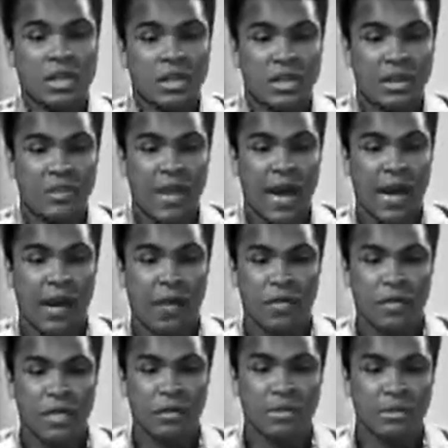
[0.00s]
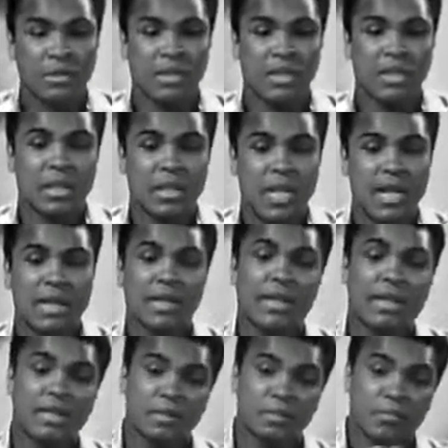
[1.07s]
then divide off 10% of the
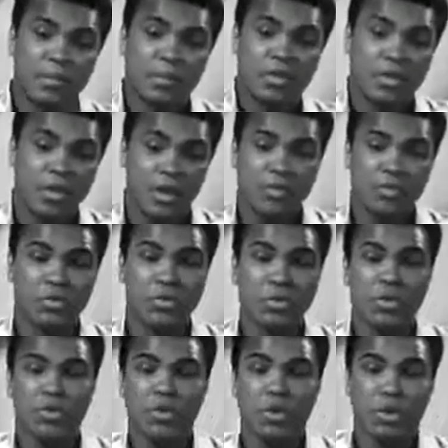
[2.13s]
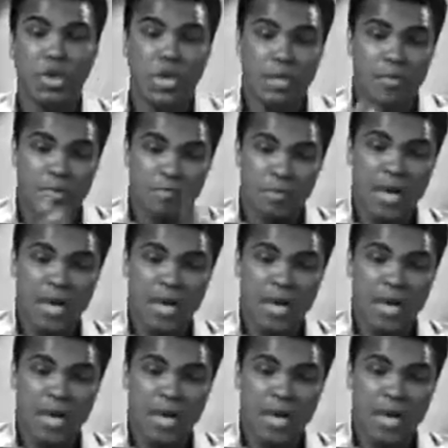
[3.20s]
land, let us build our own stores,